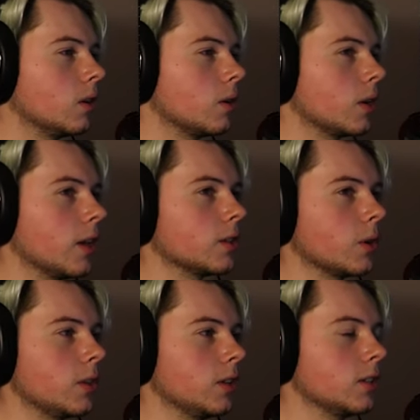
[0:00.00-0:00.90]
Okay,
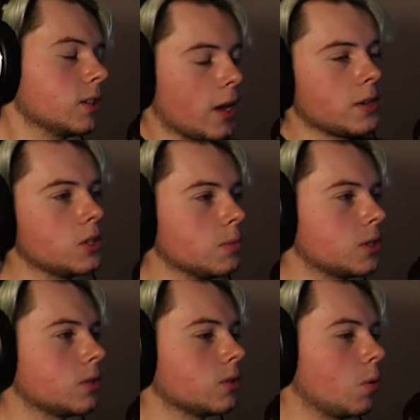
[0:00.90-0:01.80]
so I think I assume
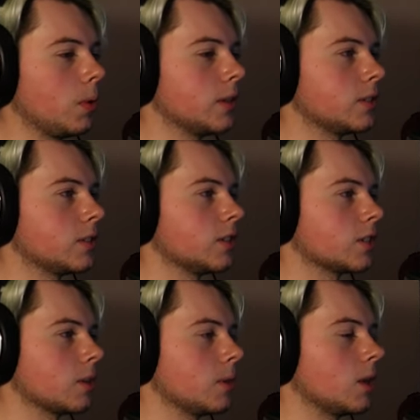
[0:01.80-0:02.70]
this whole place is just
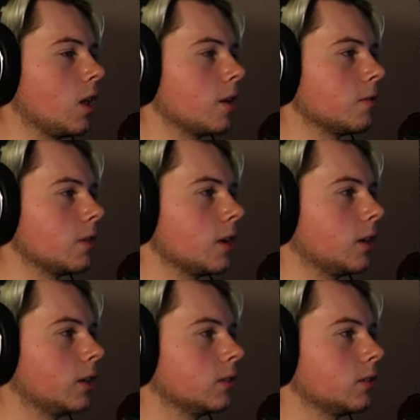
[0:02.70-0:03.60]
going to be a lot of
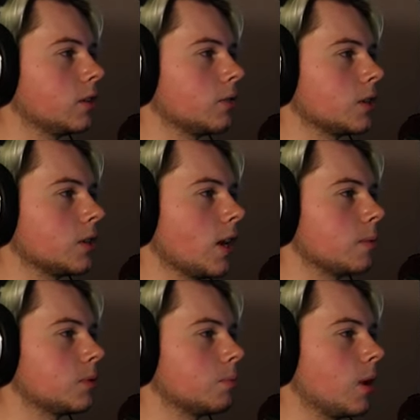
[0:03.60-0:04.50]
uh, different
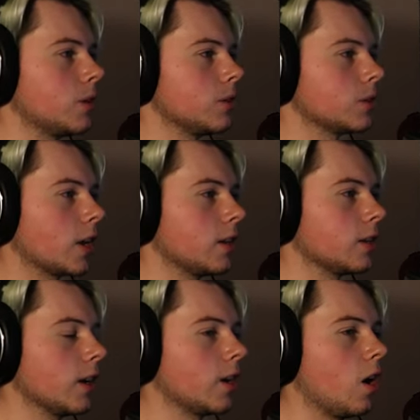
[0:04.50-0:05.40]
types of puzzles, kind
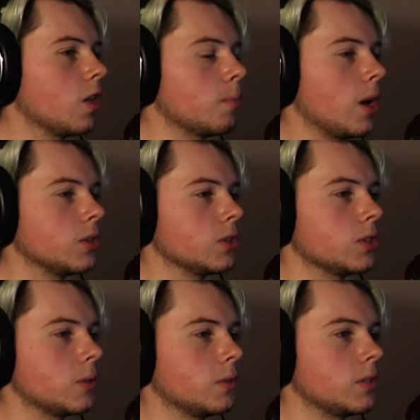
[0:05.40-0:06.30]
of kind of all the puzzles
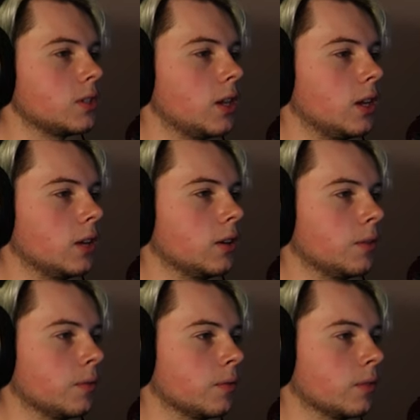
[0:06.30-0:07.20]
that we've seen
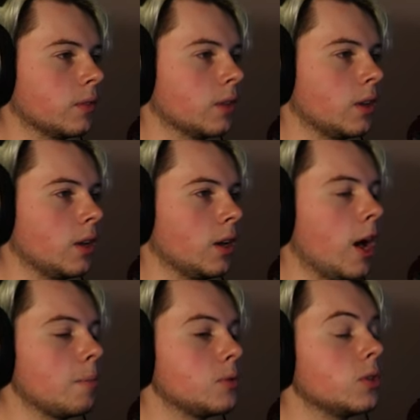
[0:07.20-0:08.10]

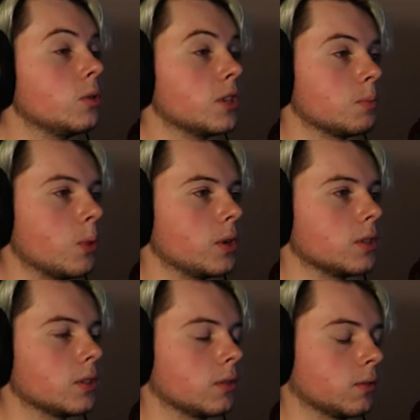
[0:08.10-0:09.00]
up to this
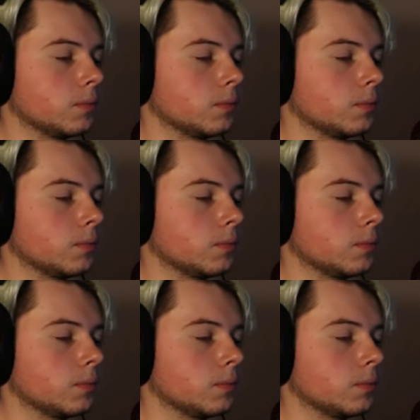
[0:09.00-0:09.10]
point,